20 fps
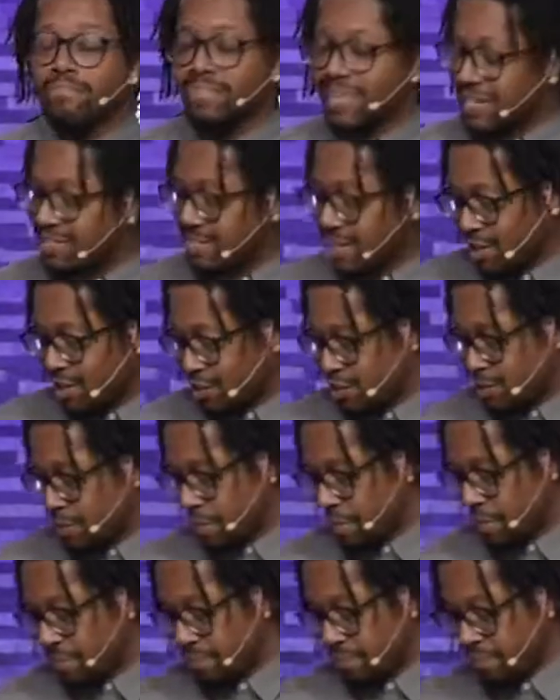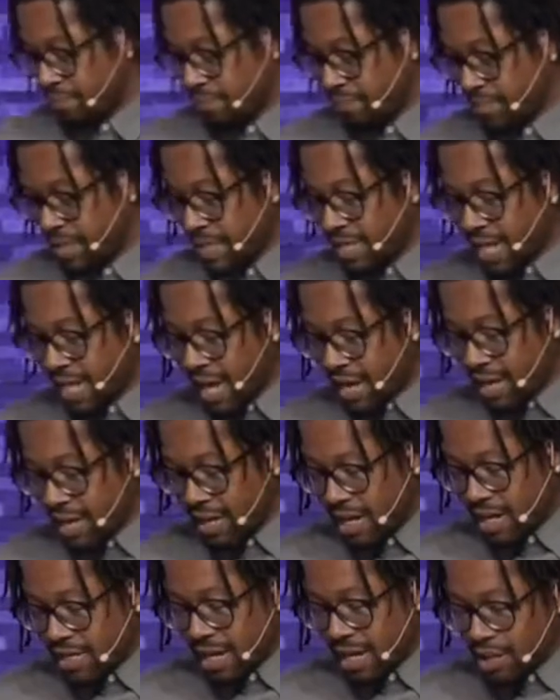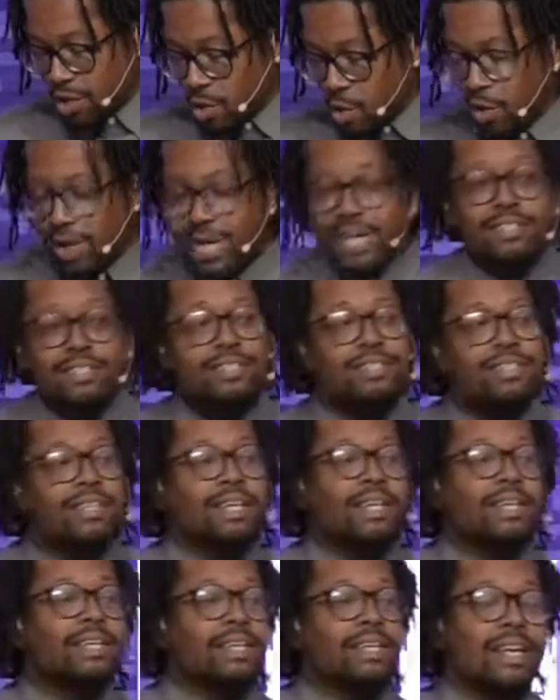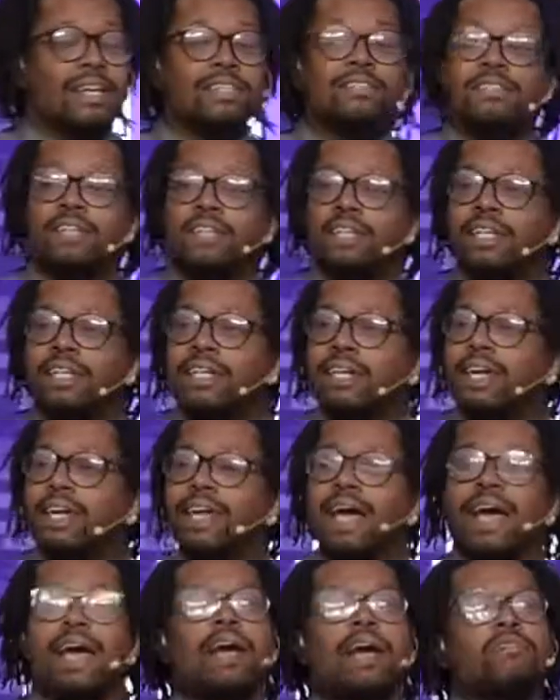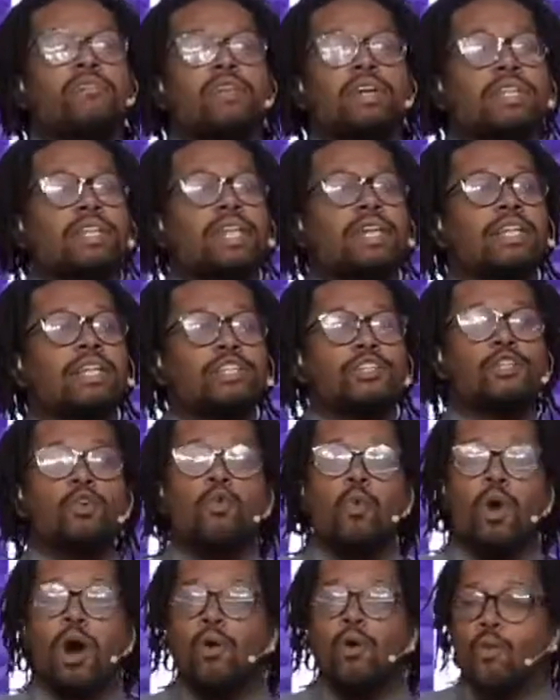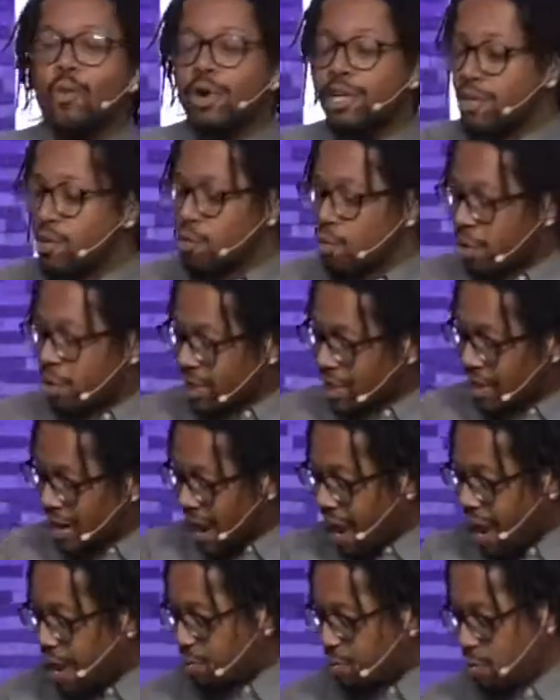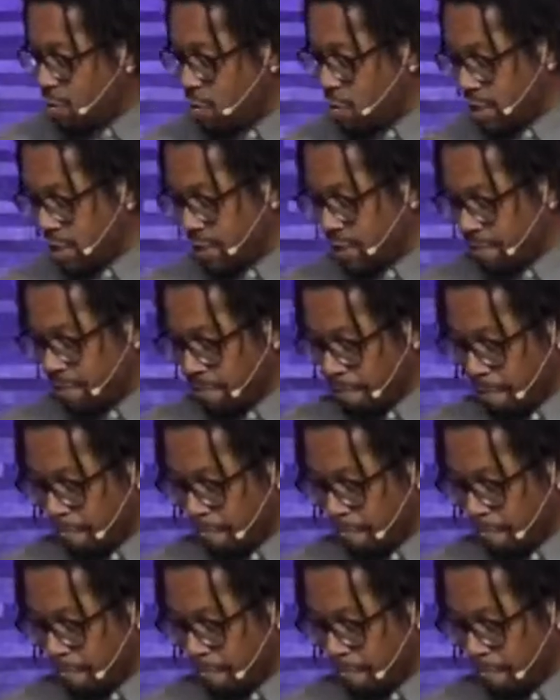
That's not true. That, that you will instantly, instantly get everything that you want when you want it, how you want it.